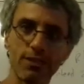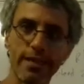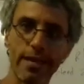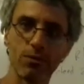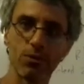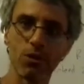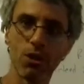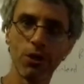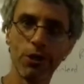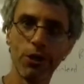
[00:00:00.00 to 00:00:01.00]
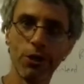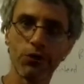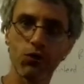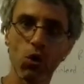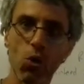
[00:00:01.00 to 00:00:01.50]
the table.
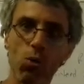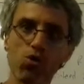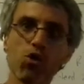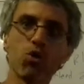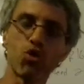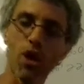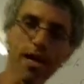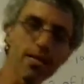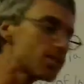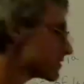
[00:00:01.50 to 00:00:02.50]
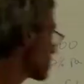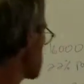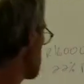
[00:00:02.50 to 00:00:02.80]
So the rest,